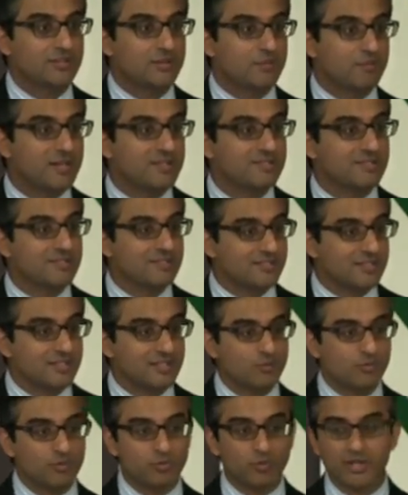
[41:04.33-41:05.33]
So he makes a
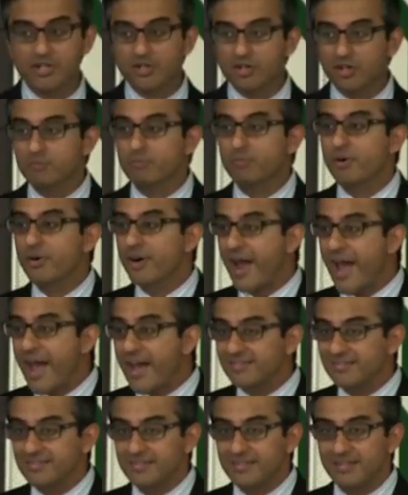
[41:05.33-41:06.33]
distinction with what he calls per
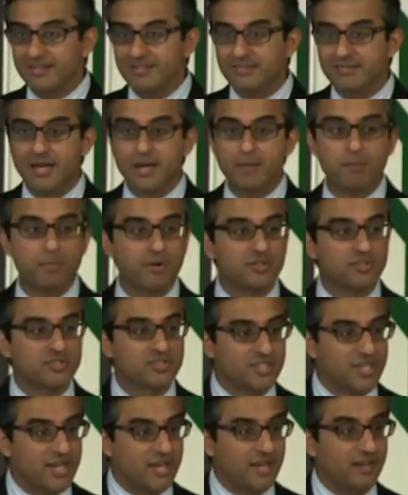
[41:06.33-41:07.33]
accident and per
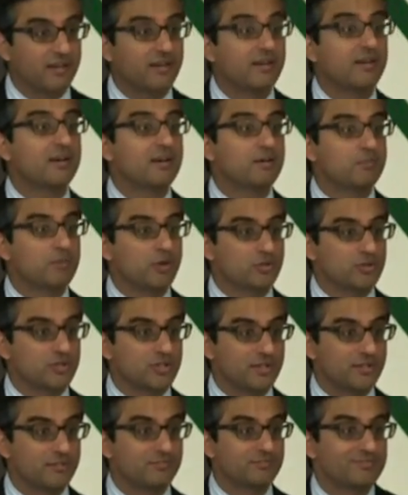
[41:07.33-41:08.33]
se
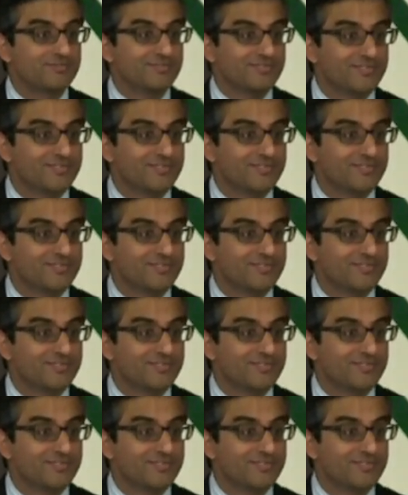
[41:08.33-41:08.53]
motion.